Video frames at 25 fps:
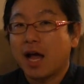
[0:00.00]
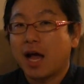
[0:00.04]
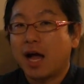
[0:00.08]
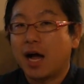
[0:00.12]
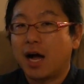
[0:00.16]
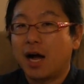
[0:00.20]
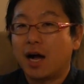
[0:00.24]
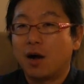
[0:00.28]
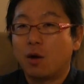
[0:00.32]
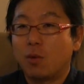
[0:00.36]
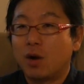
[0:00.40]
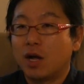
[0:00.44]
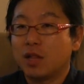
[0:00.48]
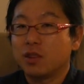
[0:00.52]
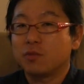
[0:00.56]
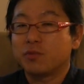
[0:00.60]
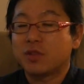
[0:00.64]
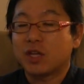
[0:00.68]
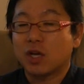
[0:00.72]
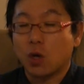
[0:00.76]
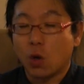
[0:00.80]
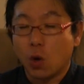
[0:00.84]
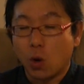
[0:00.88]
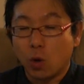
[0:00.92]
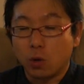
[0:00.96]
One of
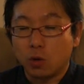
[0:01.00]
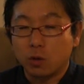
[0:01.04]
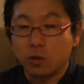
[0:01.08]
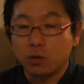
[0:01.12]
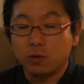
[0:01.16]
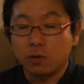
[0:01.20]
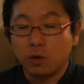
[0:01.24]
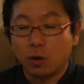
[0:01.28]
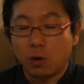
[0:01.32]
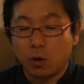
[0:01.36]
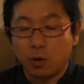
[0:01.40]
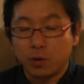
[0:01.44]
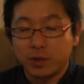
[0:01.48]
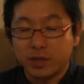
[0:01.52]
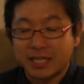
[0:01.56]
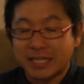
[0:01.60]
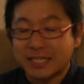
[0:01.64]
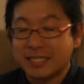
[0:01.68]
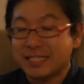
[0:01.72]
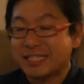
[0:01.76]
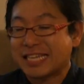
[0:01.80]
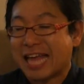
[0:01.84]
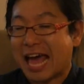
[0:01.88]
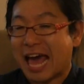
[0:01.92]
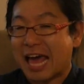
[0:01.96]
the goals on
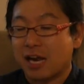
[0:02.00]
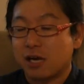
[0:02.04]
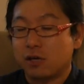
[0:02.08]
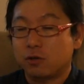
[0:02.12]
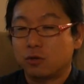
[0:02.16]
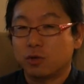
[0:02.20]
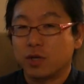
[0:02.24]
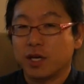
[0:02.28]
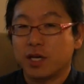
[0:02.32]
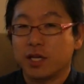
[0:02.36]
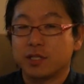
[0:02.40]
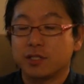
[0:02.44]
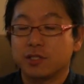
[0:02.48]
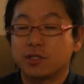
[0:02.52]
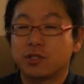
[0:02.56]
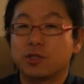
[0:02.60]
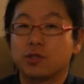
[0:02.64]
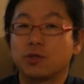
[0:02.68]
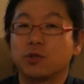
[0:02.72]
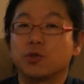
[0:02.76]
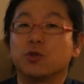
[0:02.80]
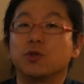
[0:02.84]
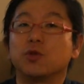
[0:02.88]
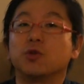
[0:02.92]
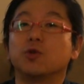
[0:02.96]
this channel is
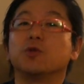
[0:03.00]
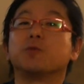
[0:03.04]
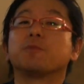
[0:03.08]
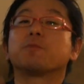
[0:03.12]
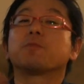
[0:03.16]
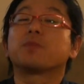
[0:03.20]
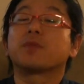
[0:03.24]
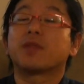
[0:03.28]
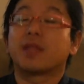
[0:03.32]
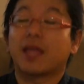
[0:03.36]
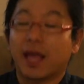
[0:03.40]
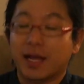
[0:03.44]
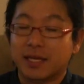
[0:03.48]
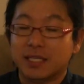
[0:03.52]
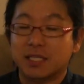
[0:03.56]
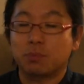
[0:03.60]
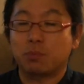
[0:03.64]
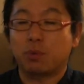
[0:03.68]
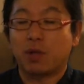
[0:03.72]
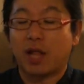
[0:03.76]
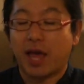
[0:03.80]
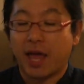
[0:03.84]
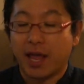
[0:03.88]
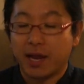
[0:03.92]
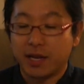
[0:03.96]
to
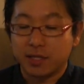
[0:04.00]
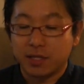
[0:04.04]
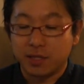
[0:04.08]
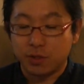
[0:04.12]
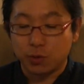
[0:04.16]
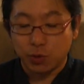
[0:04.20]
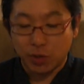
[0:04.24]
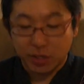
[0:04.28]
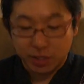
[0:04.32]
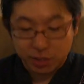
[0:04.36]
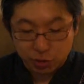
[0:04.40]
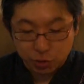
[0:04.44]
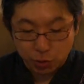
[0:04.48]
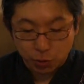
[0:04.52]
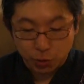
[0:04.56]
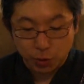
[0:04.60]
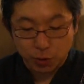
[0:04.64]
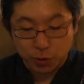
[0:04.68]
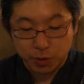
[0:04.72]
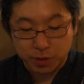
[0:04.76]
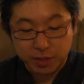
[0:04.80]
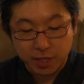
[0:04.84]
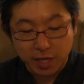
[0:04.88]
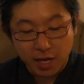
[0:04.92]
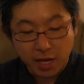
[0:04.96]

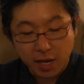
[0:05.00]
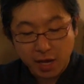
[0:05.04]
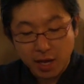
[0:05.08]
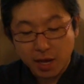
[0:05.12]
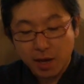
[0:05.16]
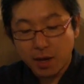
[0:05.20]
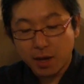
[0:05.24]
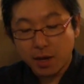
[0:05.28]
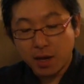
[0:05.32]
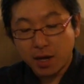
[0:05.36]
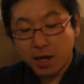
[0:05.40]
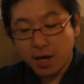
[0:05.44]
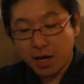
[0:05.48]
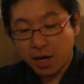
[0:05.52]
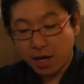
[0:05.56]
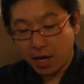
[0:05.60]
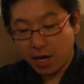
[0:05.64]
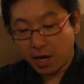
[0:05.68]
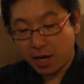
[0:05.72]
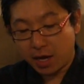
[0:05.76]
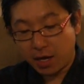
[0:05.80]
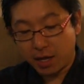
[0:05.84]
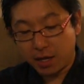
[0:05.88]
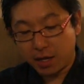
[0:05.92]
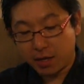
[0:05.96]
introduce
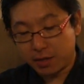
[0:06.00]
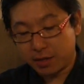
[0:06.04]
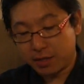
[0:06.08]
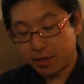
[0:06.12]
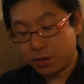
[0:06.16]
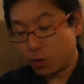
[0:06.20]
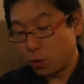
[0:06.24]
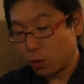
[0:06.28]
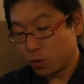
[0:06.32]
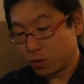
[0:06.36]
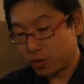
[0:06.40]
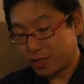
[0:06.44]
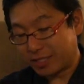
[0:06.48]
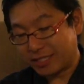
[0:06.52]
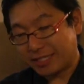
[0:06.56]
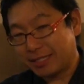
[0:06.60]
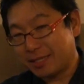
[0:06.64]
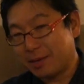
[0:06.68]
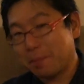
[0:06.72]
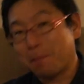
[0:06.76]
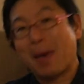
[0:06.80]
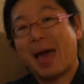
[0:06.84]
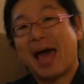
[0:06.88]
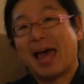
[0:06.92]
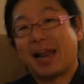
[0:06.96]
those
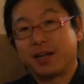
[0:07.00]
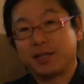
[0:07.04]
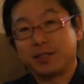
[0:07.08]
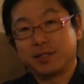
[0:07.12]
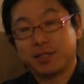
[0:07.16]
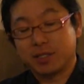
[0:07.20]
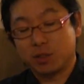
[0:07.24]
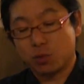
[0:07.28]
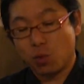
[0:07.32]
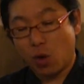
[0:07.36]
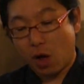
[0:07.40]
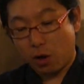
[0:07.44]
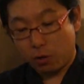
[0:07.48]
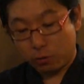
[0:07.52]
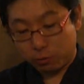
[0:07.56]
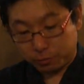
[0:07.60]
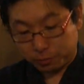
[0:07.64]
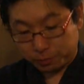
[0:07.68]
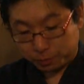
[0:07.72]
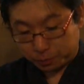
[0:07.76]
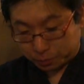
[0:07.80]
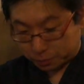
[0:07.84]
patterns as well.